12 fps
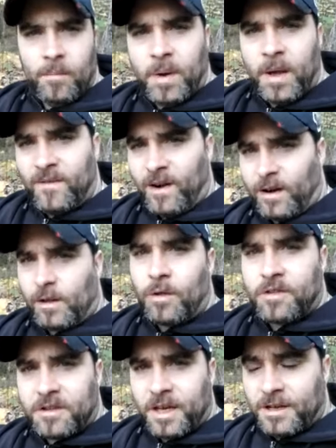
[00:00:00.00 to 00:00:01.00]
Pay very
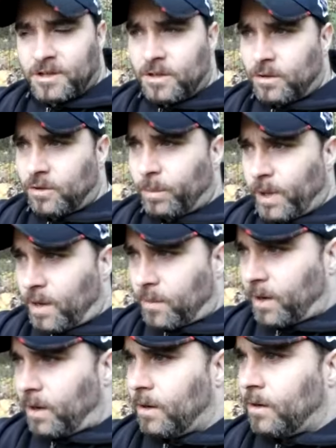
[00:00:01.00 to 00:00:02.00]
close attention to the black
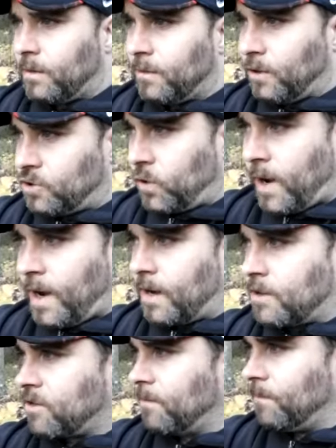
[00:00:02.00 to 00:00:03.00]
bear, their
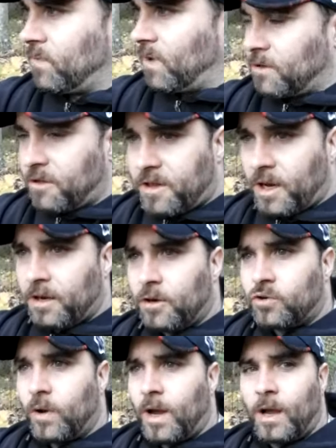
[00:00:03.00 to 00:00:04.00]
tracks, understand their
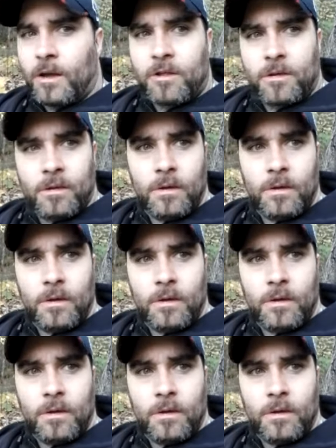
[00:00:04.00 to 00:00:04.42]
tracks,